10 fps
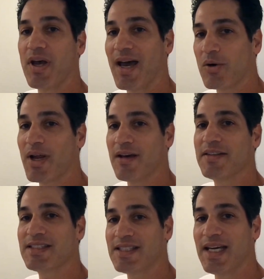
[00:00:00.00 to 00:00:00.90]
I don't
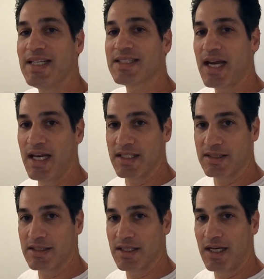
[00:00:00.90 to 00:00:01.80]
have the steadiest
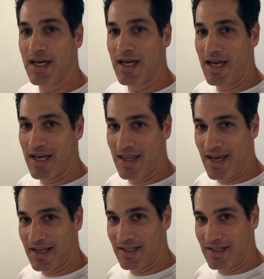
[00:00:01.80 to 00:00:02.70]
hands, and
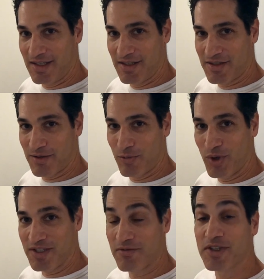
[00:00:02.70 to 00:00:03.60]
that is a
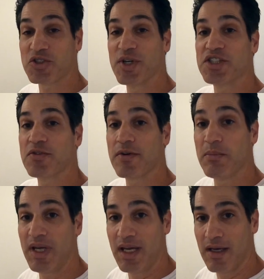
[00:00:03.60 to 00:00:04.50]
point of frustration for
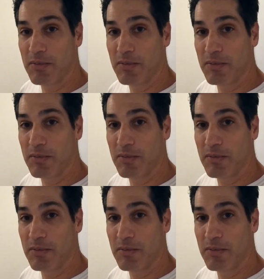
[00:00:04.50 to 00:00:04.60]
me.